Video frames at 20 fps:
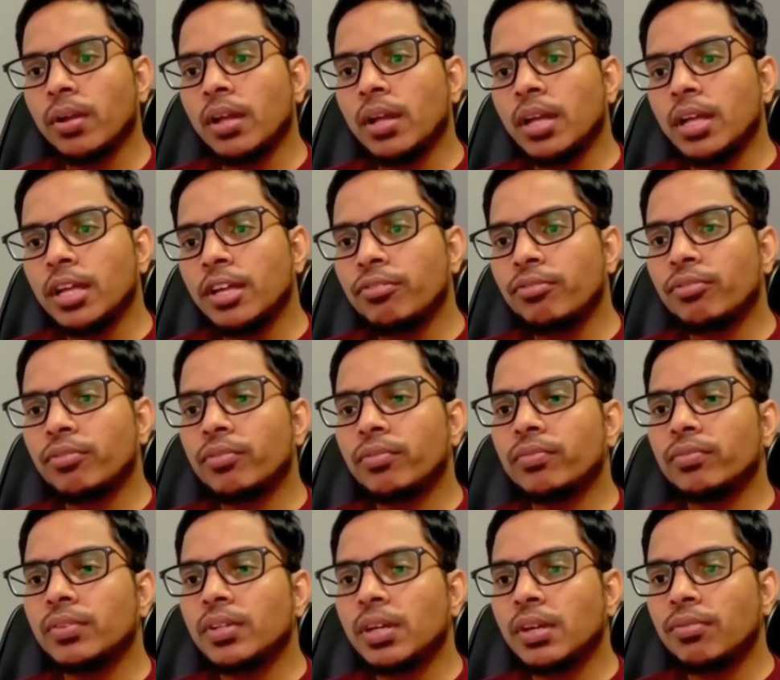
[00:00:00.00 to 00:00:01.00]
if
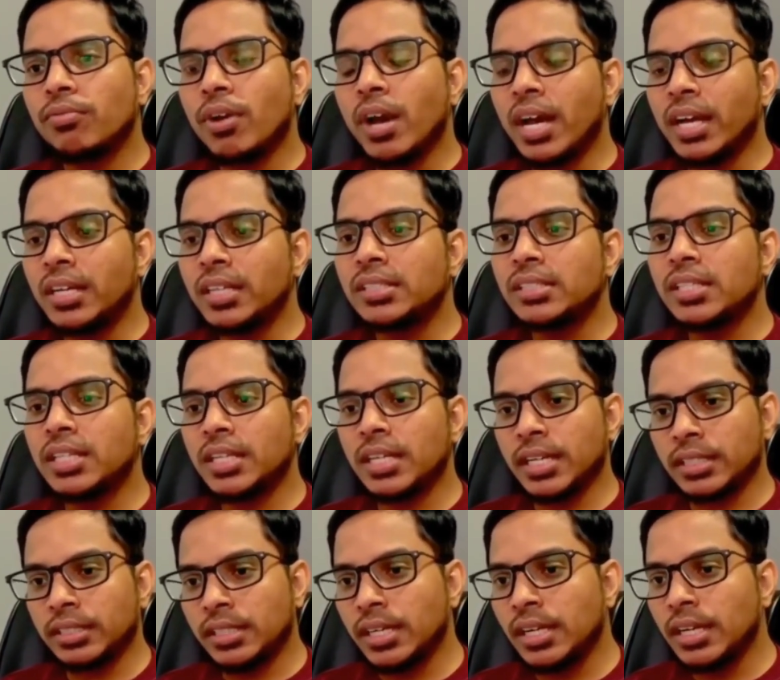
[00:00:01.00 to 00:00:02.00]
the fire is
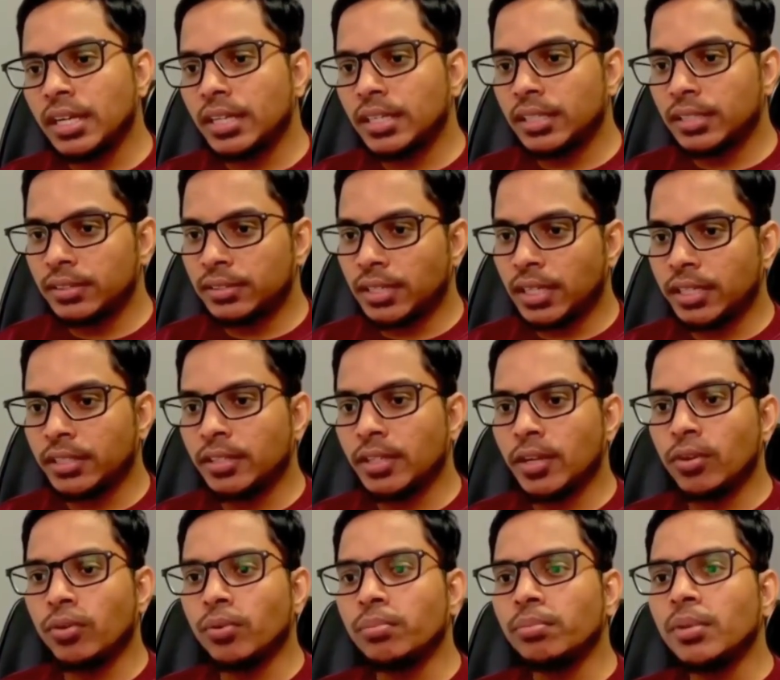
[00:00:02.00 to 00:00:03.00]
detected inside the
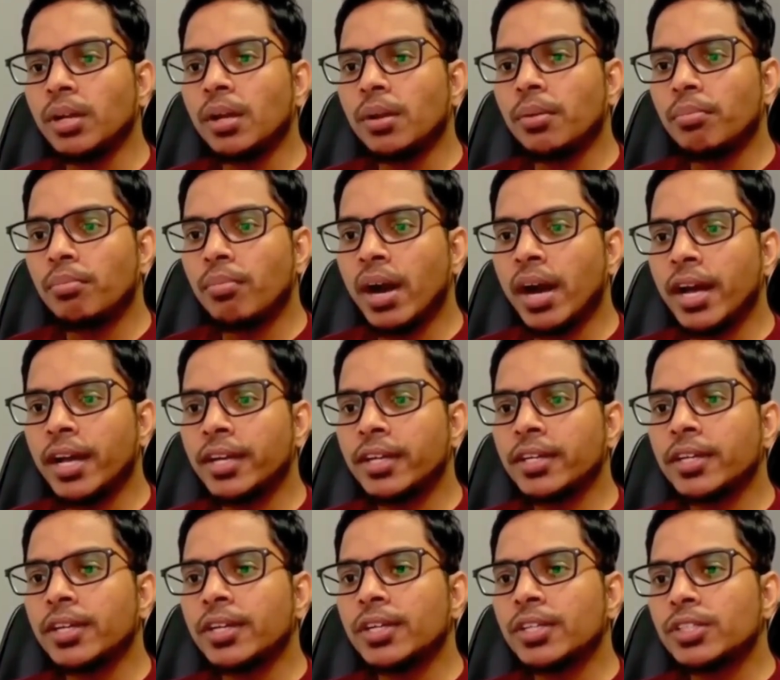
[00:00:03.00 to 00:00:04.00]
room by
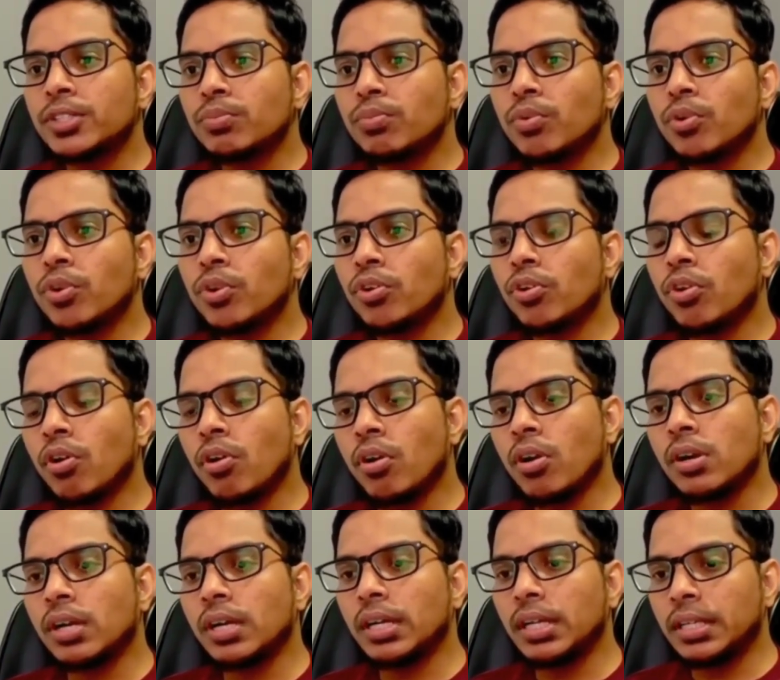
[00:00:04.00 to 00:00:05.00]
smoke
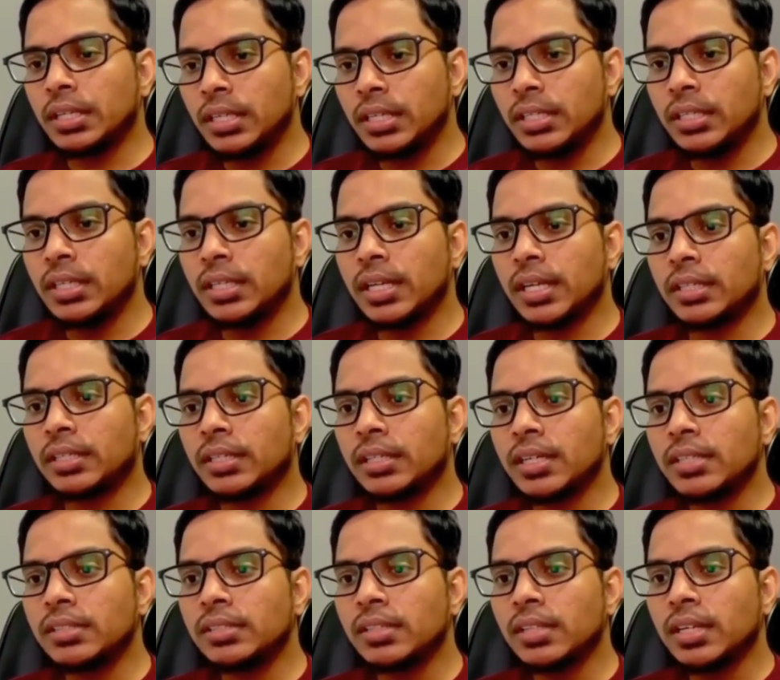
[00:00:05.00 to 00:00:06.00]
or heat
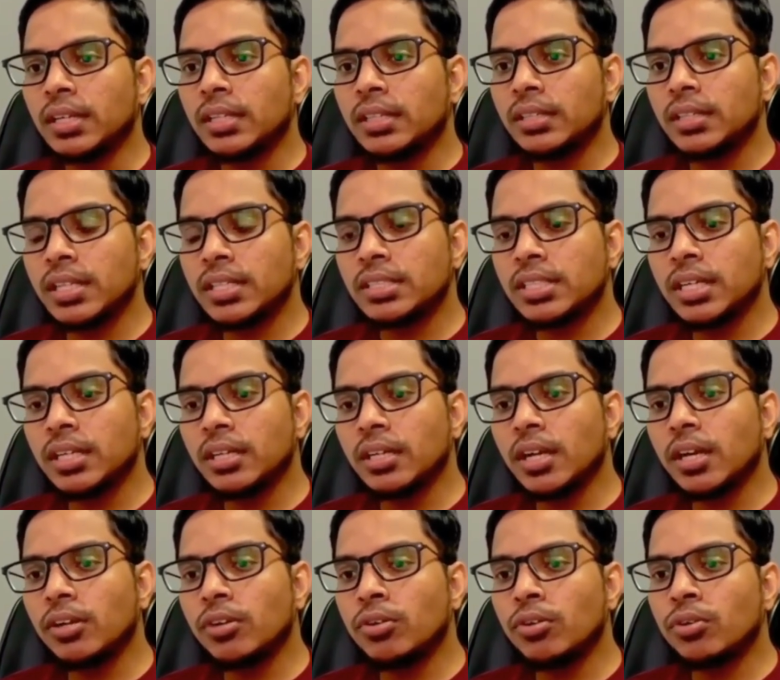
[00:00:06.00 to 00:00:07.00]
detectors, the
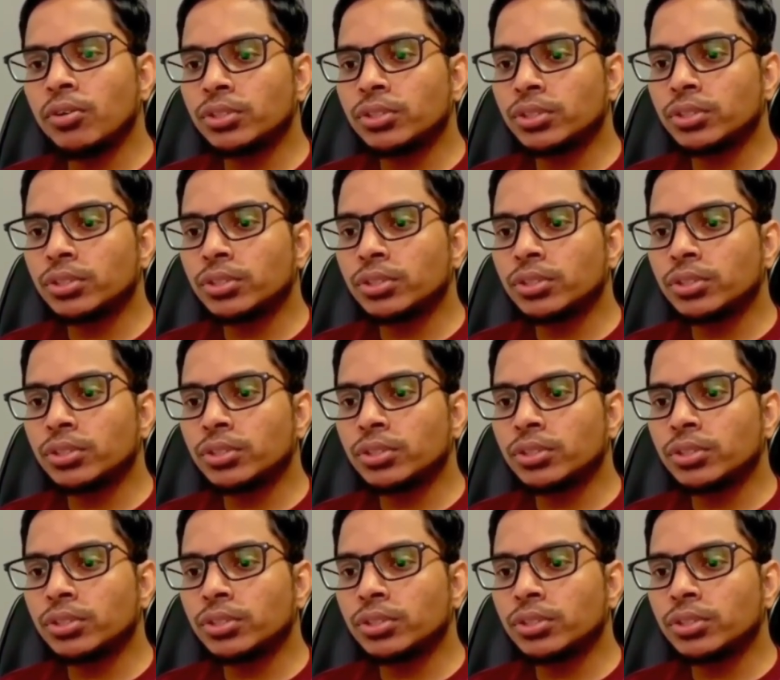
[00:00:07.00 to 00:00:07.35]
signal goes to